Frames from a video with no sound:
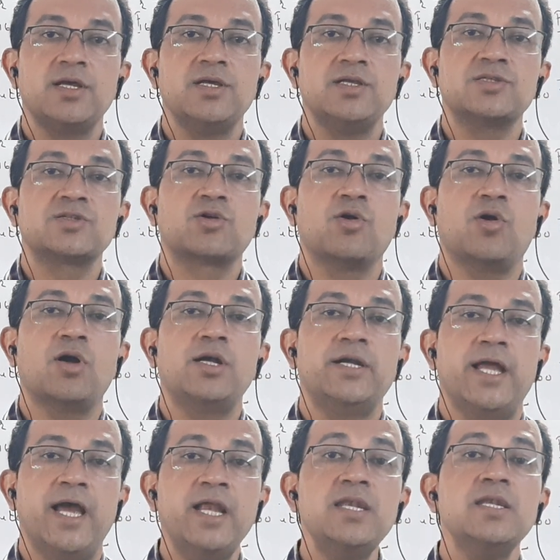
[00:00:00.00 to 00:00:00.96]
is
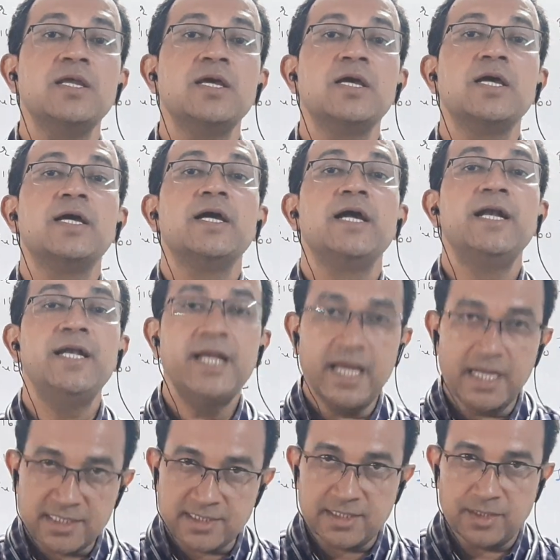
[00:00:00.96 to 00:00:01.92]
called an
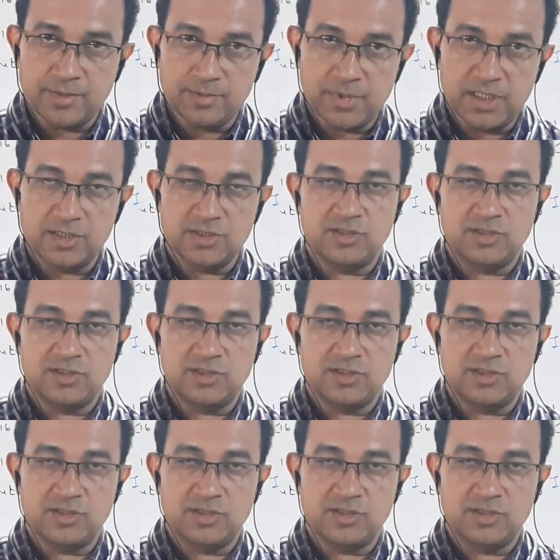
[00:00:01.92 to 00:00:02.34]
index number.